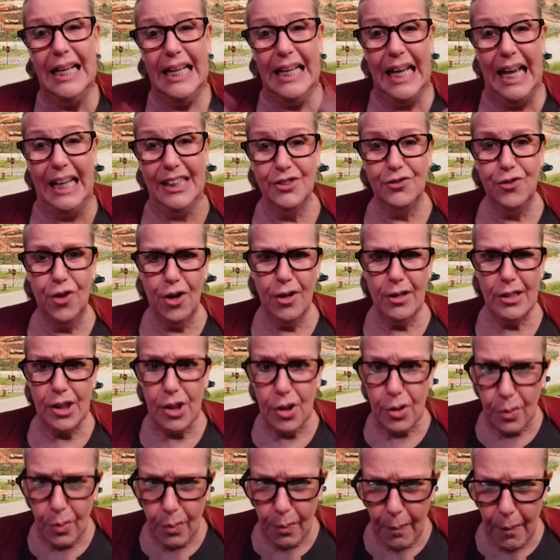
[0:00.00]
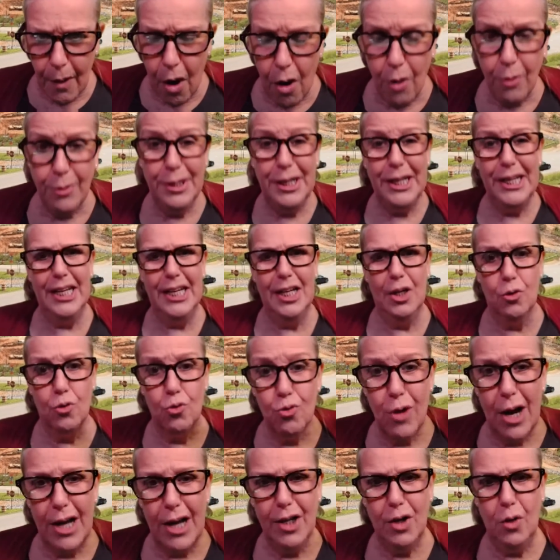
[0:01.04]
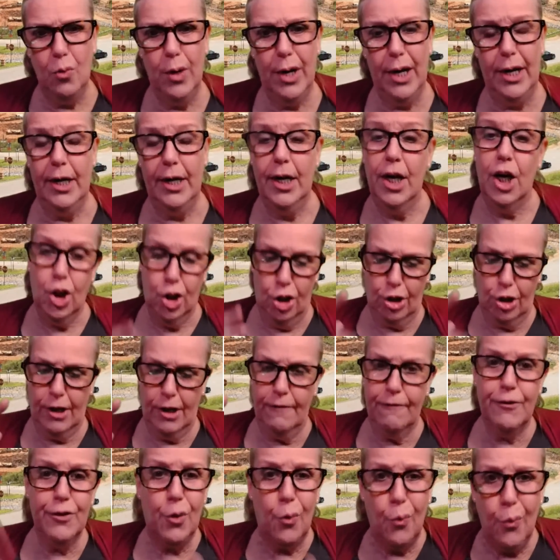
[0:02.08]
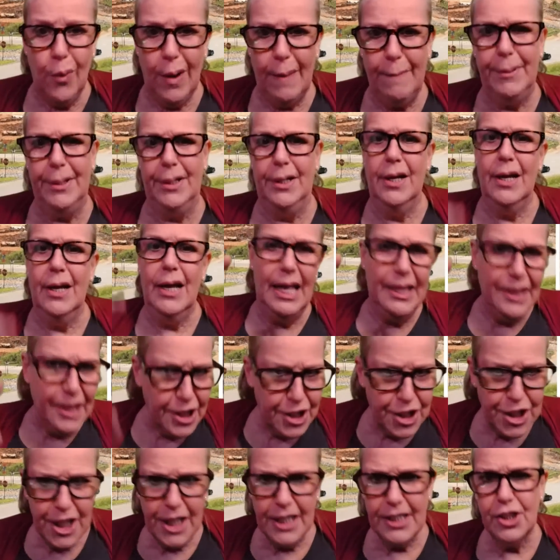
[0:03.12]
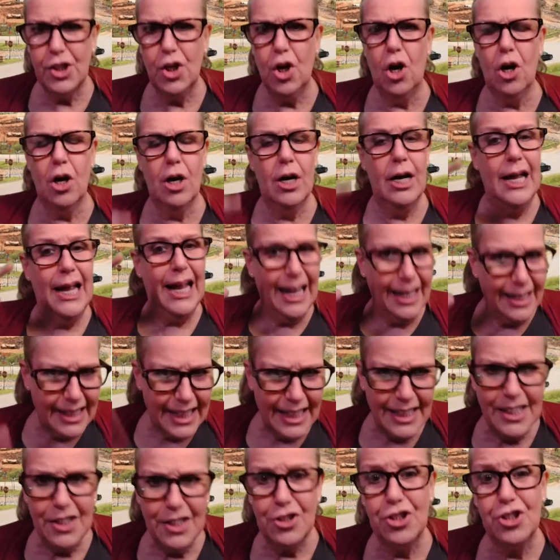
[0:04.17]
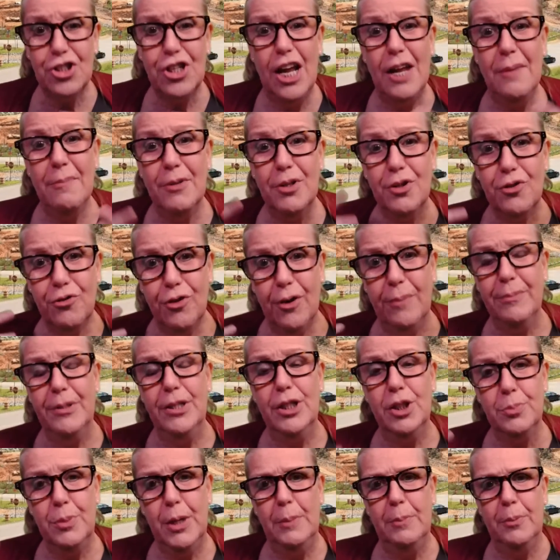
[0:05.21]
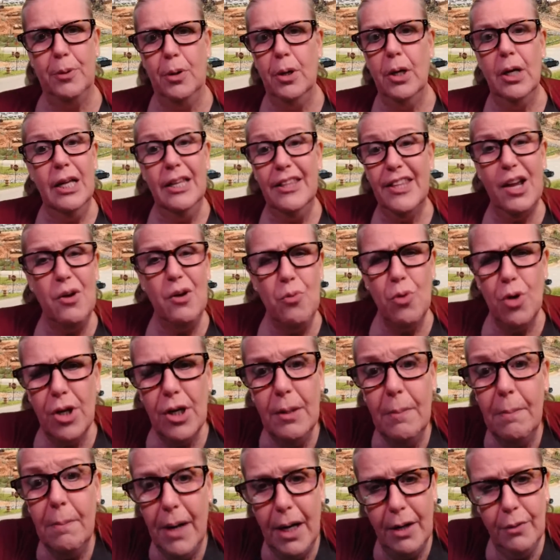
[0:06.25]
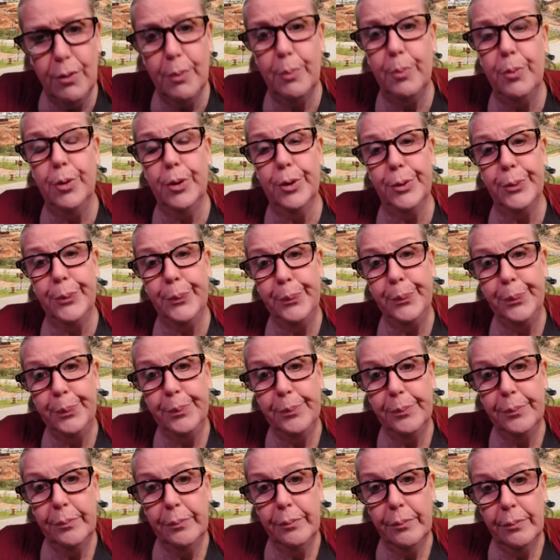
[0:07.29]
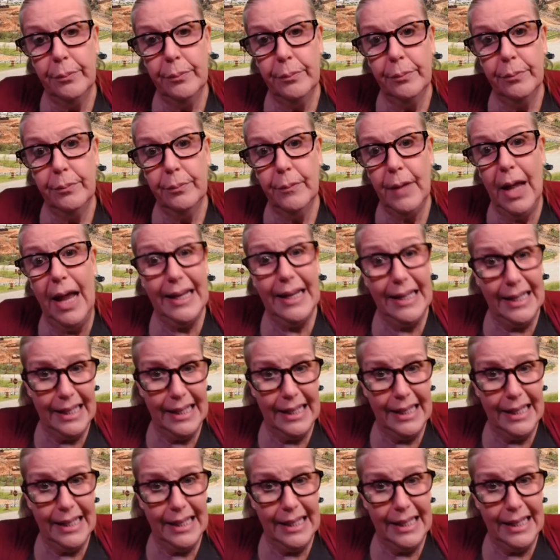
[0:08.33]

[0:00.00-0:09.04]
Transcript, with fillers: as far as honing in right away, looking for the weapon, and the GSR and getting the statements from these people. They weren't in my report. I can